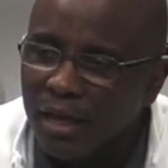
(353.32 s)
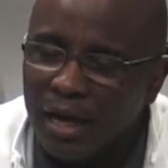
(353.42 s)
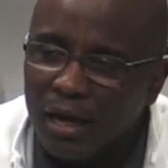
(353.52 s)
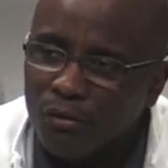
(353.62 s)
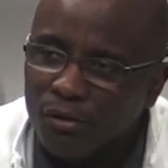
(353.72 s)

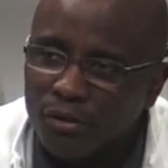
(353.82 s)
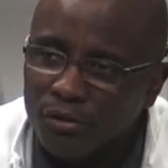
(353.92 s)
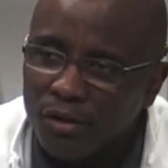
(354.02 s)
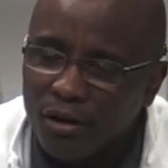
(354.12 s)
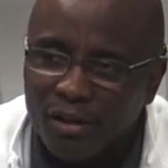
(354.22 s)
our
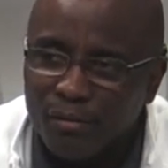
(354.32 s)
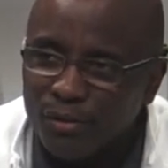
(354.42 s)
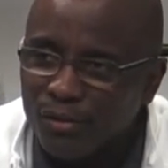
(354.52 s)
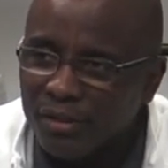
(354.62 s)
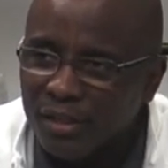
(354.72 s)

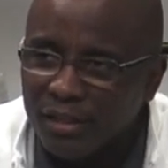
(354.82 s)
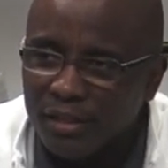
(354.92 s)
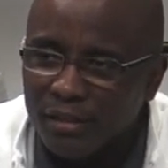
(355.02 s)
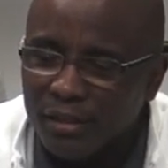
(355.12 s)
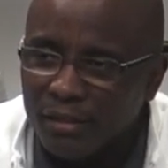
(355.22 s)
community
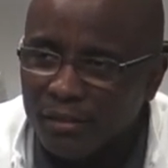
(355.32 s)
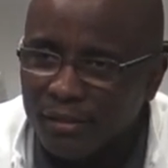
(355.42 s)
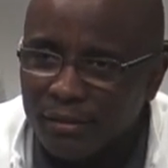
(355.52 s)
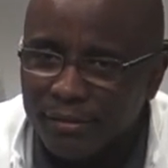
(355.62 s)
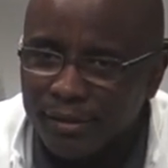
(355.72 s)
in
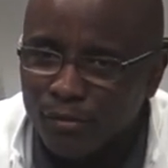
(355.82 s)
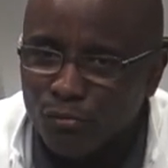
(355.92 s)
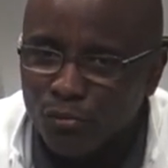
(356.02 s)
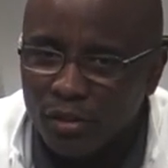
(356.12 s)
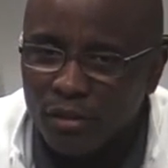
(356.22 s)
a
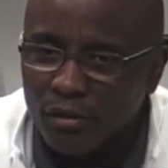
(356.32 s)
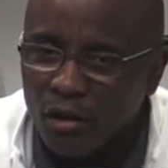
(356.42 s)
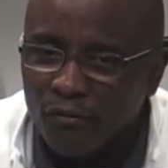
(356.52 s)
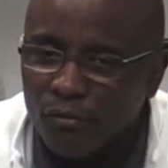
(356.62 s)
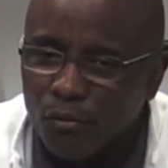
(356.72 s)
really
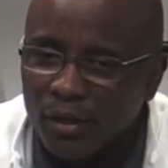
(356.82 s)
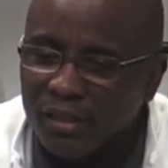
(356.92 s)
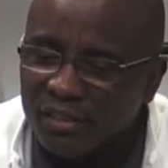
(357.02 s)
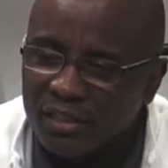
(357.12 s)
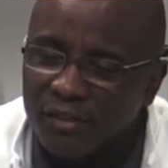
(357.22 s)
awful way,
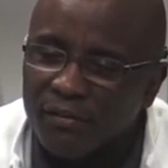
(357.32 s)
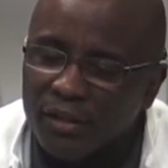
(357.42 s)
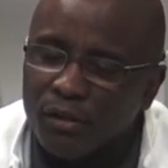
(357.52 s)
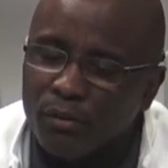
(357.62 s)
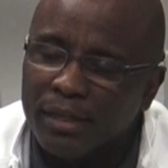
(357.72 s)
a
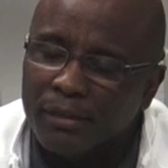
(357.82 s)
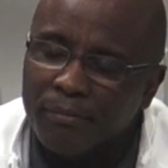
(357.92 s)
significant way.